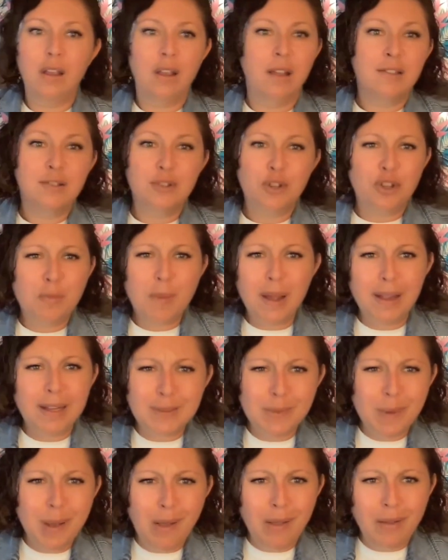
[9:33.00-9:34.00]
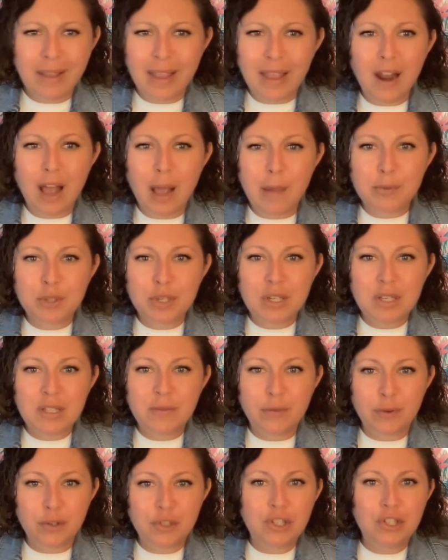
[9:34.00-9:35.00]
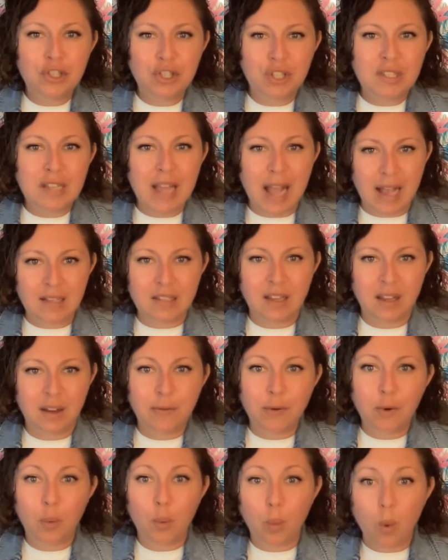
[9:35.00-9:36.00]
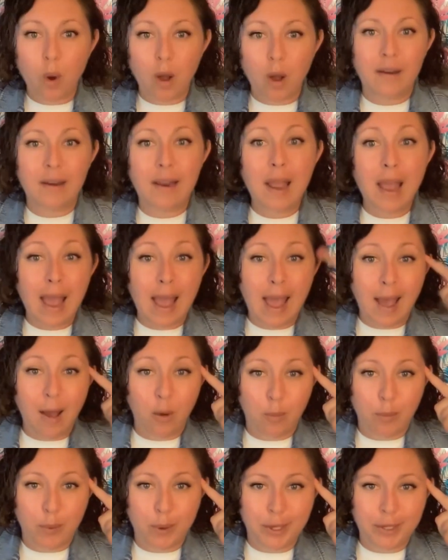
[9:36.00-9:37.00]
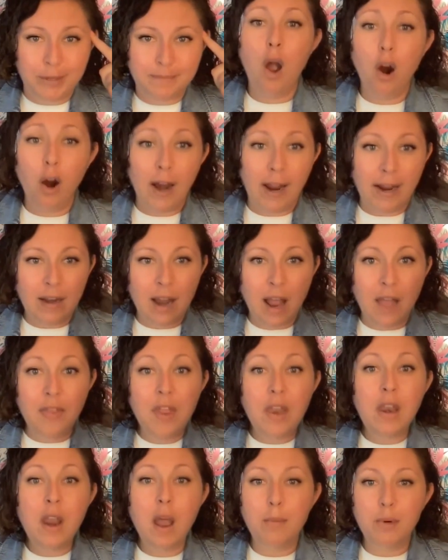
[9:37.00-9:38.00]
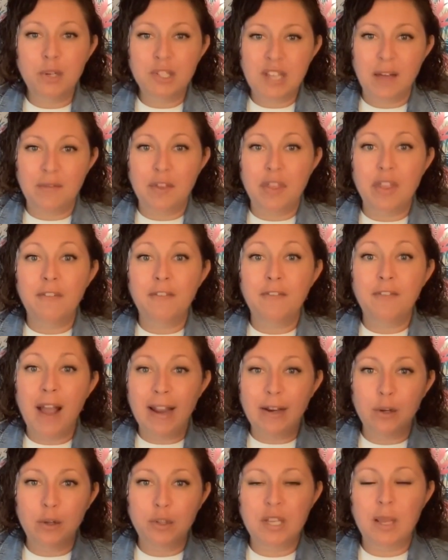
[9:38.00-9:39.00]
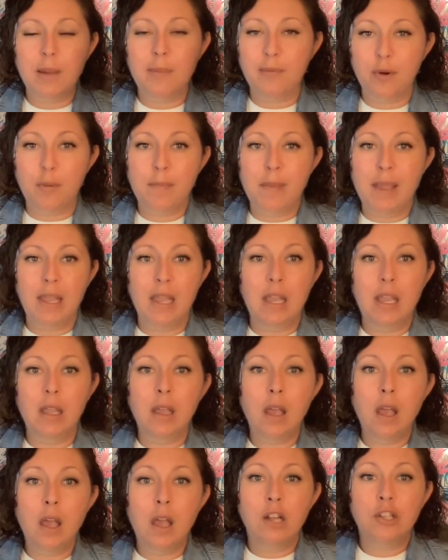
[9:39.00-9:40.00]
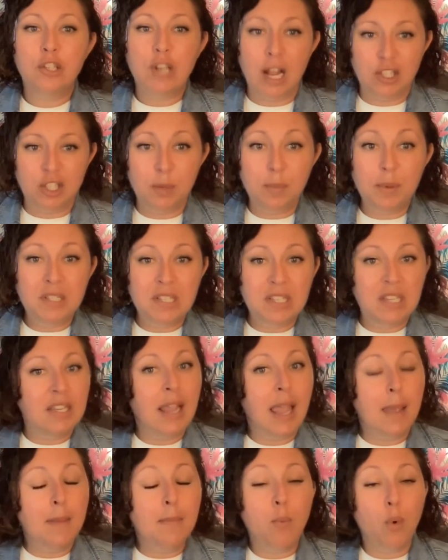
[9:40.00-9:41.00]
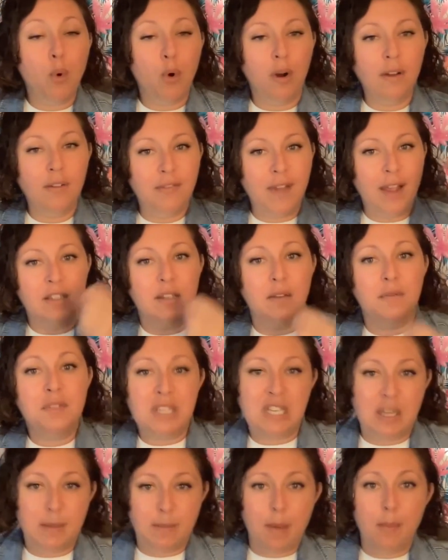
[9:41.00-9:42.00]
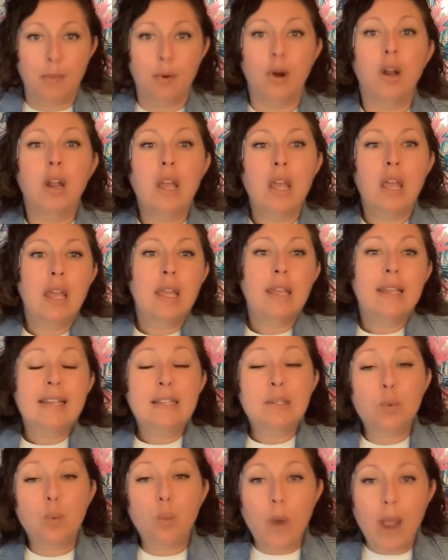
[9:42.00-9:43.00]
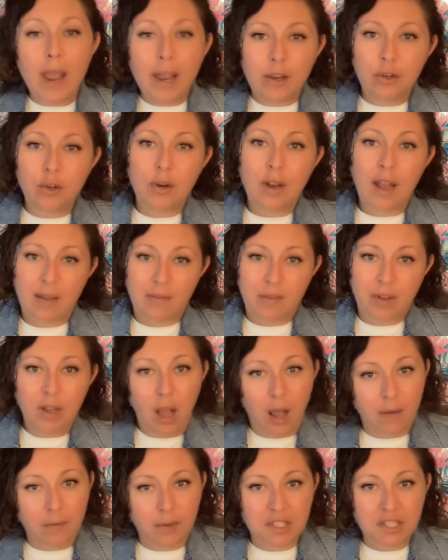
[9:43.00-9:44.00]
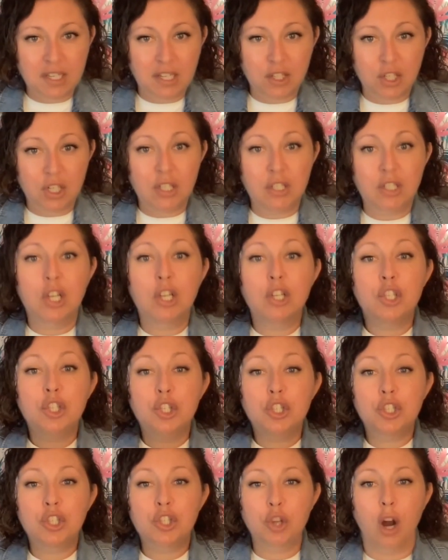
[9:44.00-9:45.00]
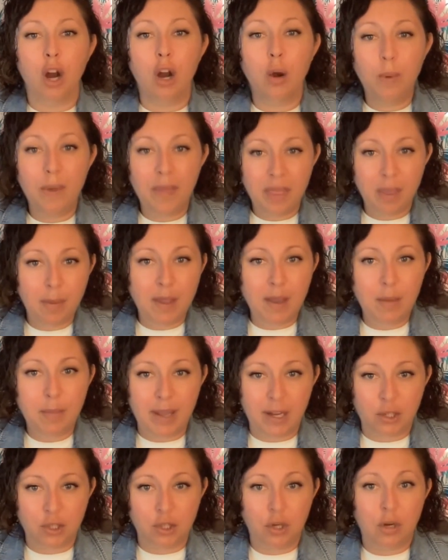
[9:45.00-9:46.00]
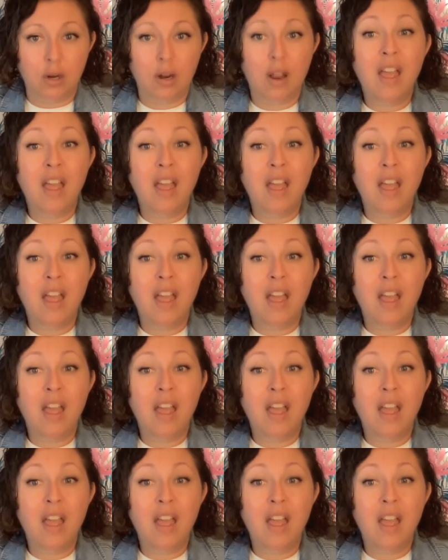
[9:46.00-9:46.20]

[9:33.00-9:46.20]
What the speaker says: So you might as well get options versus just asking for one output. All right. And then number 7, the final tip for making ChatGPT a more effective team member is when you're having conversations, start with the big picture,